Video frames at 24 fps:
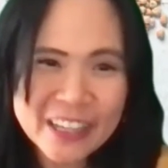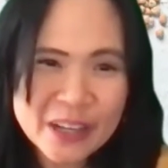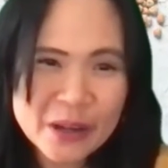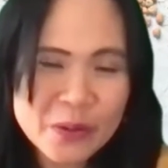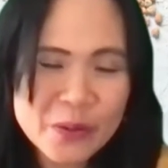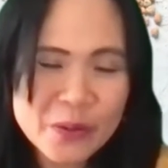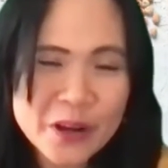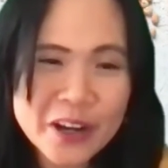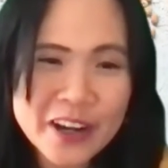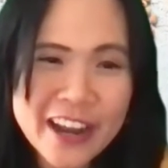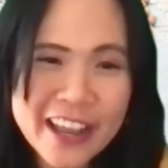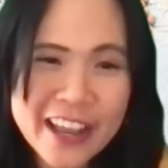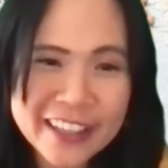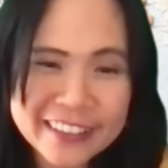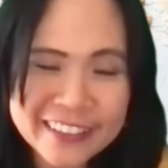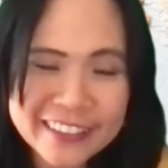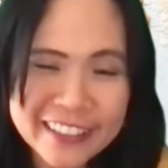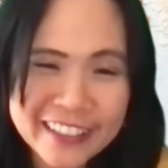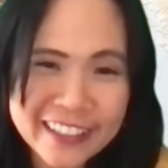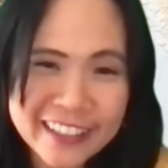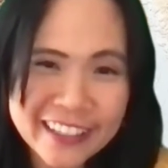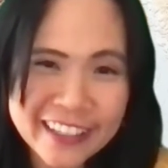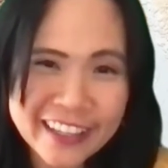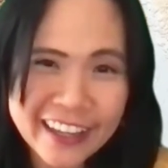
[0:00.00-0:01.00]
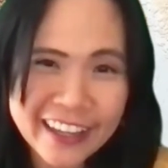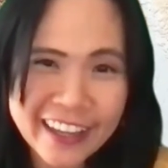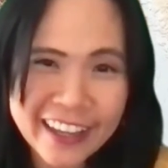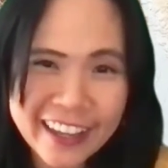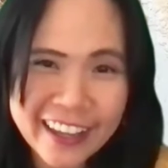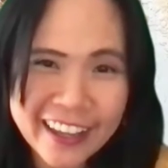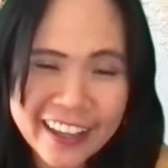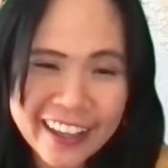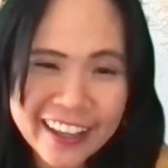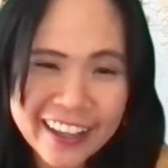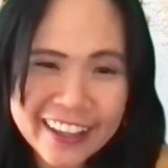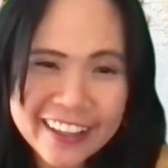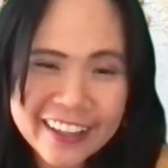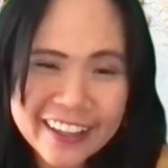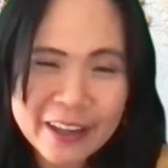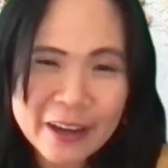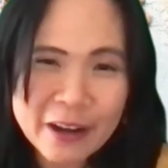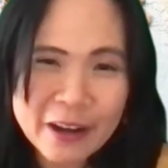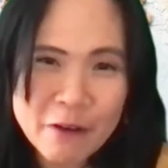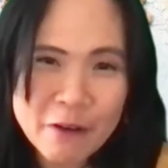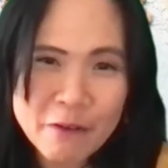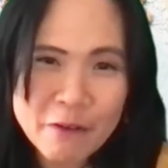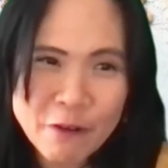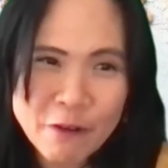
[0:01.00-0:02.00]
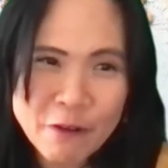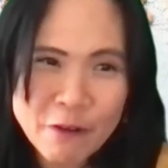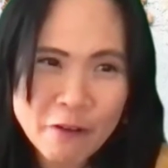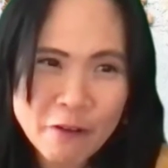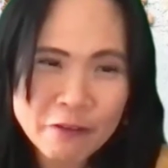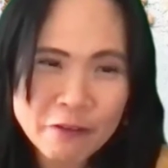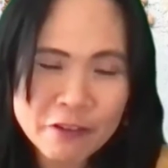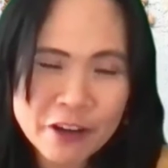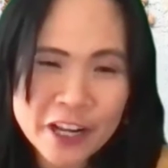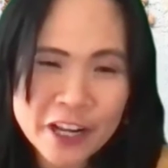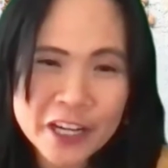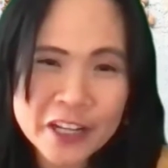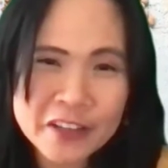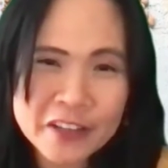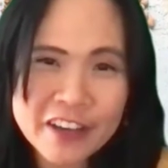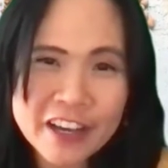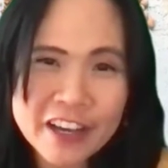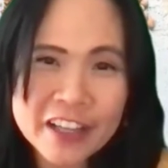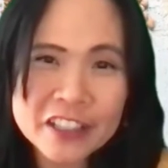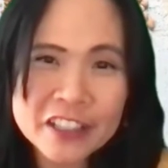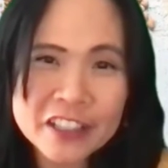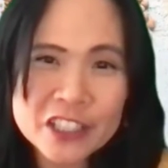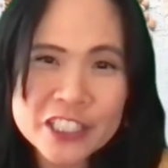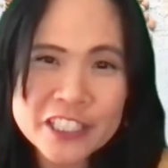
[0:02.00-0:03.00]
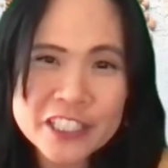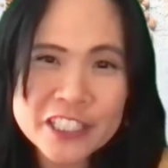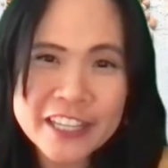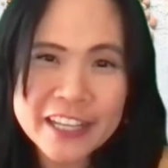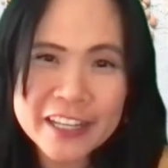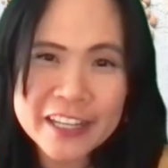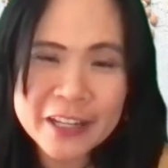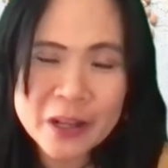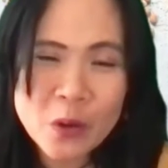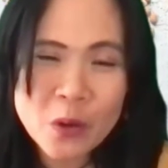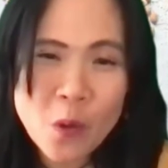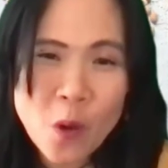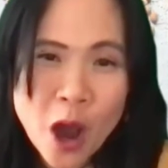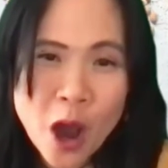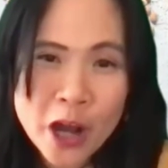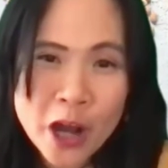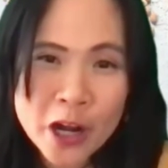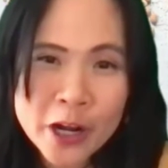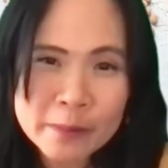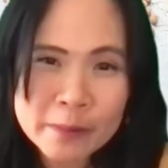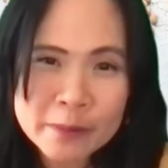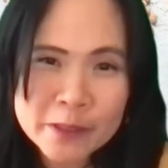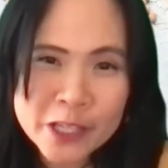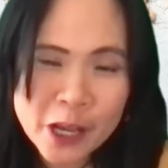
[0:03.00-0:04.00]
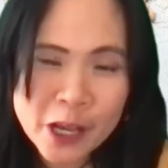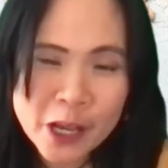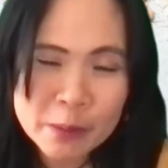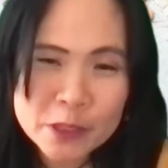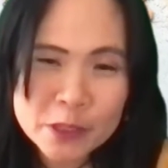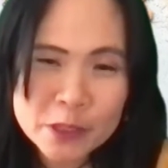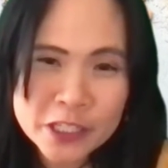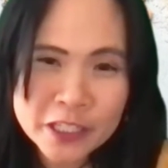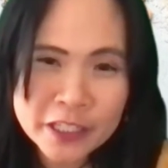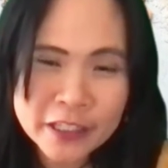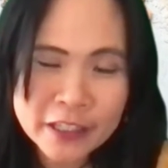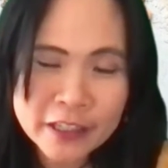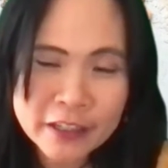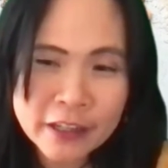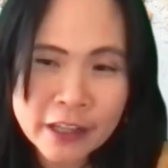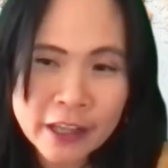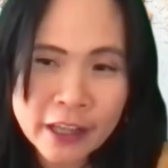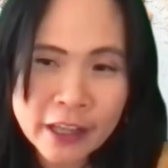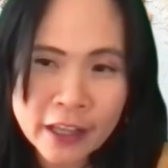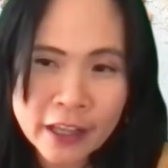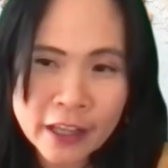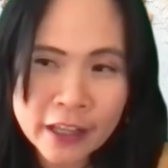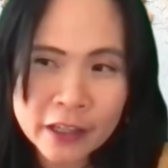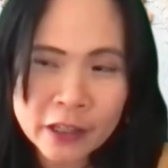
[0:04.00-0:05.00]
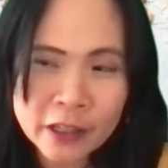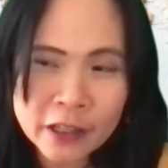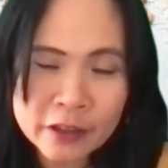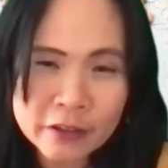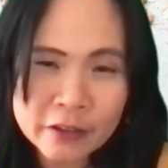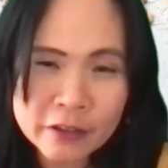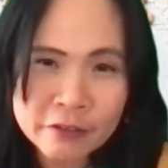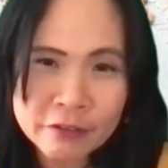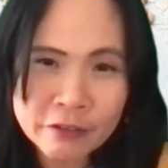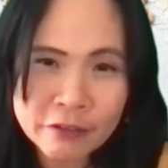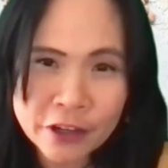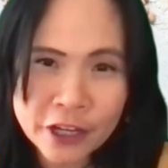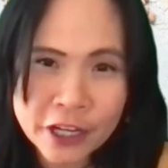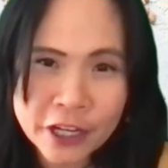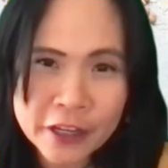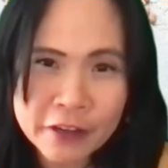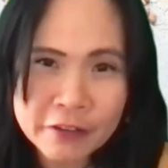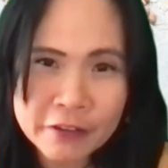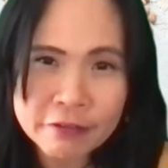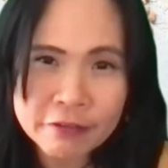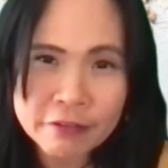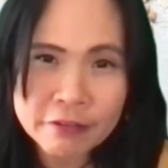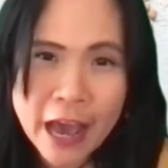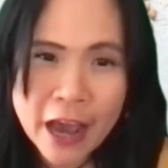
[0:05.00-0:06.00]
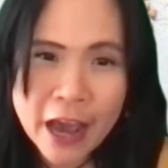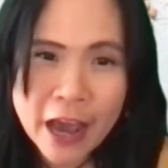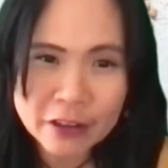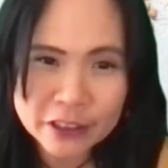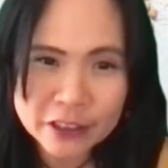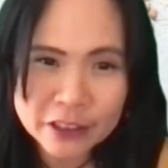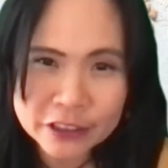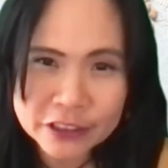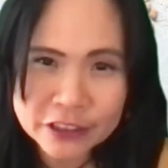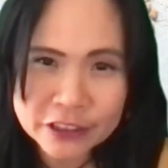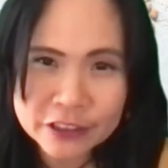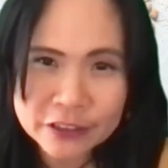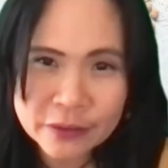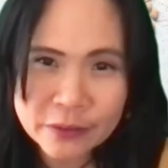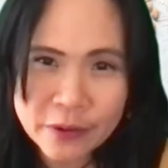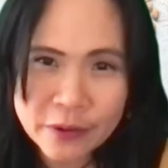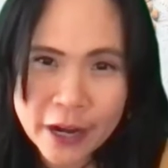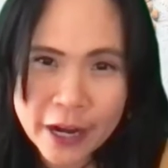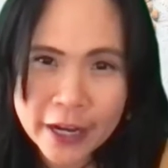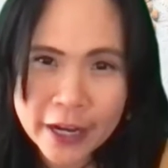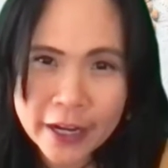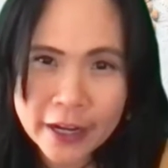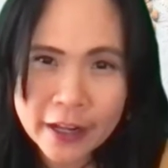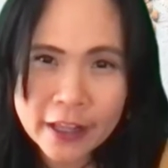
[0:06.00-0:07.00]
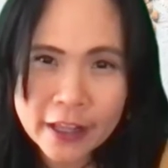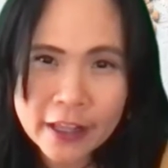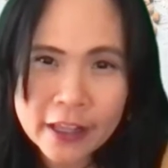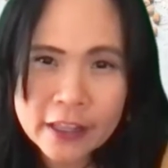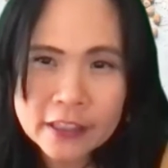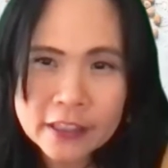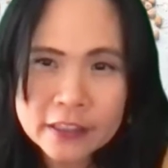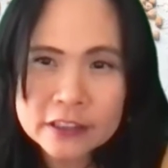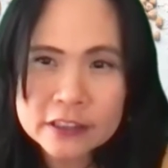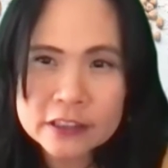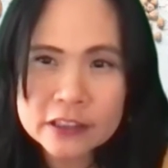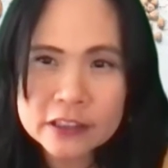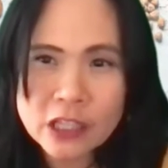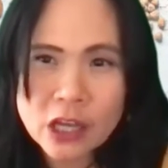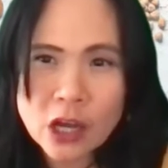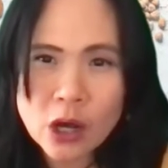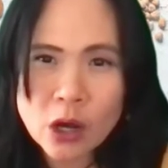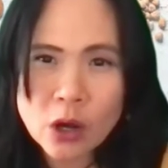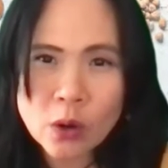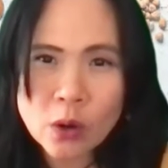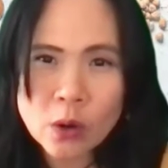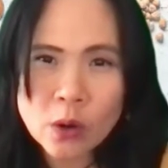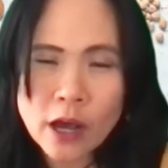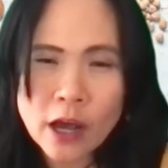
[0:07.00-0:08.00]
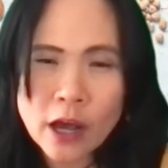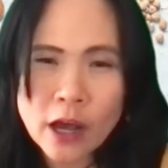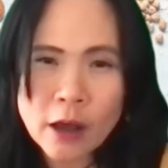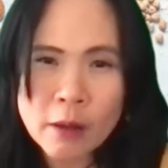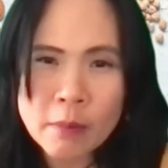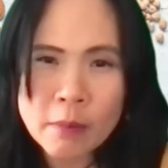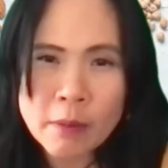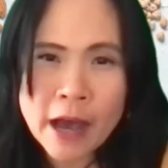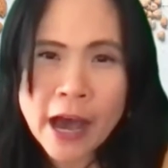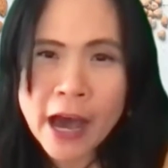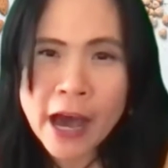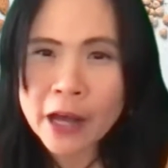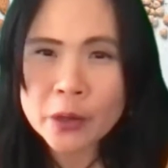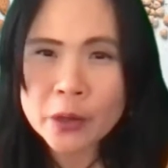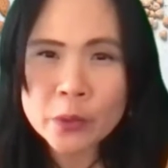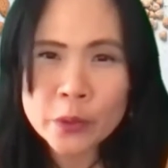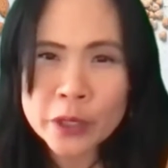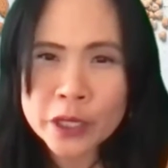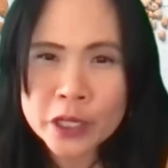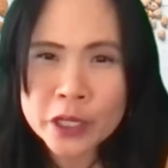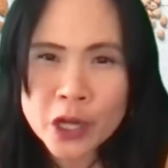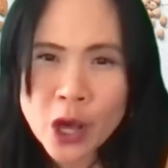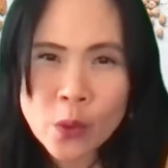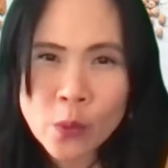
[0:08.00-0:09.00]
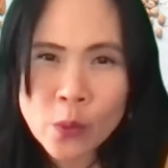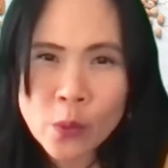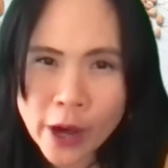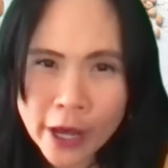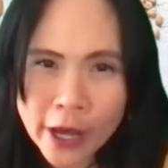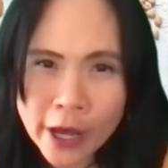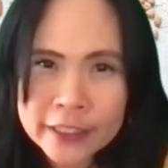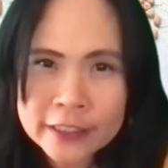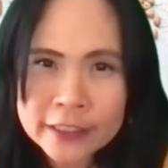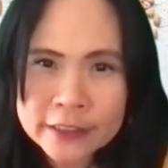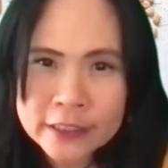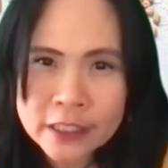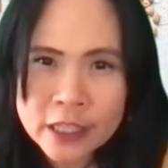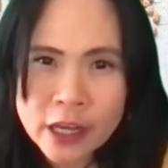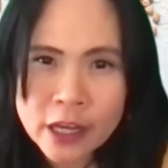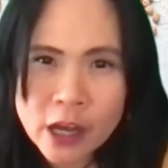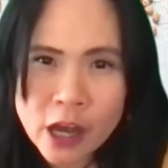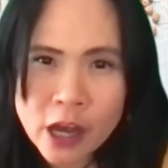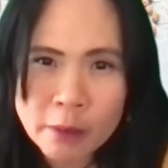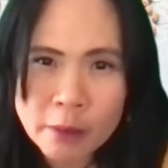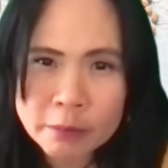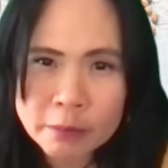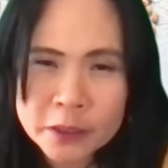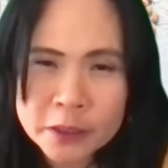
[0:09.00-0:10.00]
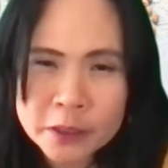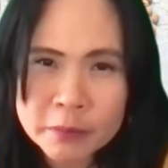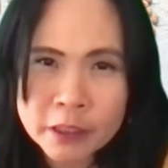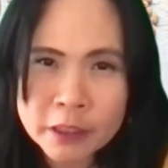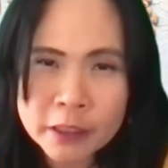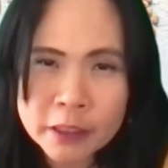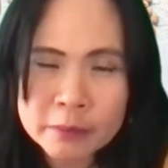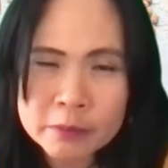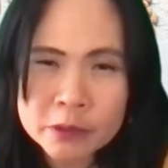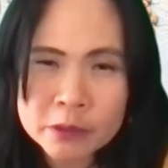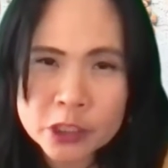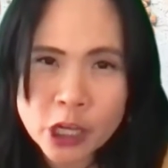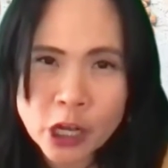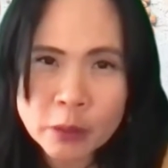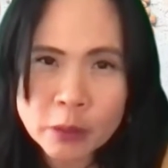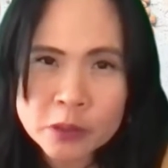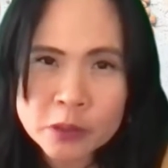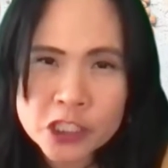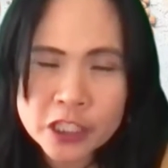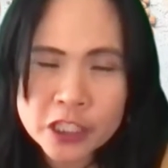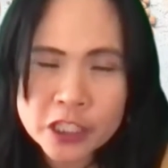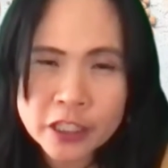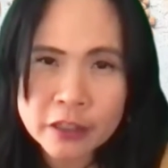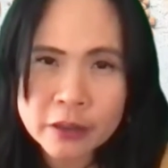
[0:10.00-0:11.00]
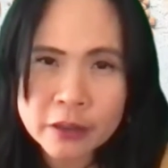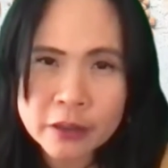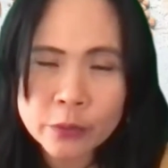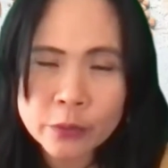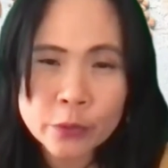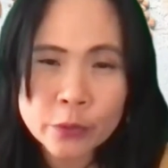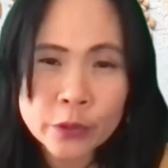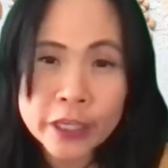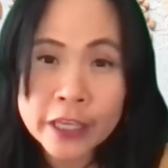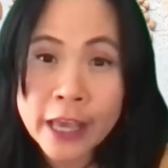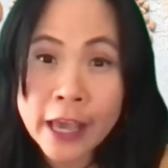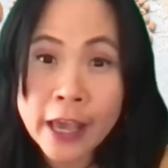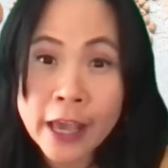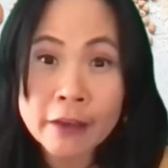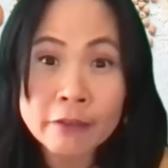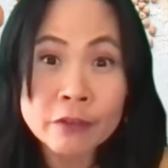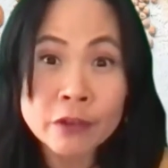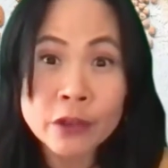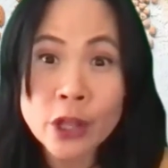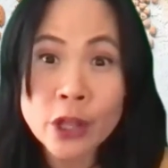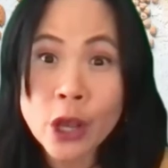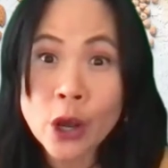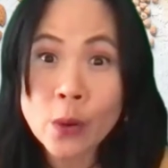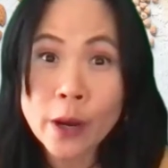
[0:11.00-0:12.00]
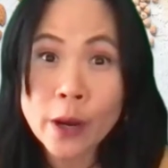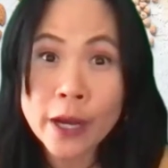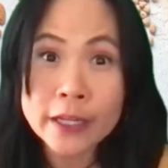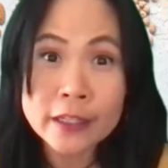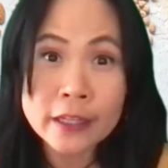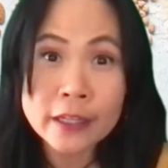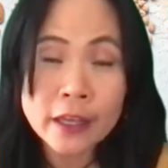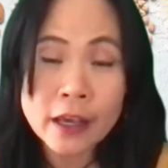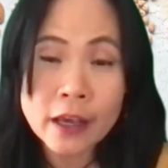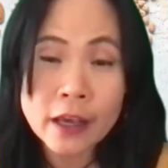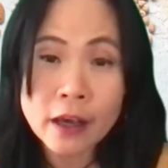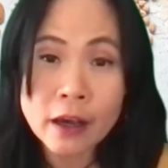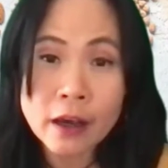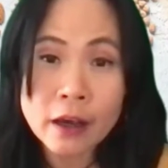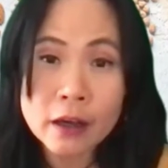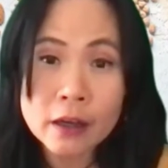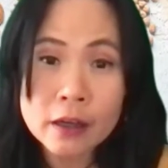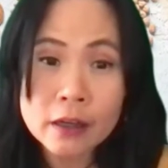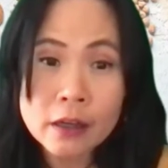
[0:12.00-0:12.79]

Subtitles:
We're at the forefront of understanding water absorption in gluten-free flours, right? So how do we know what is the optimal absorption? We have no idea.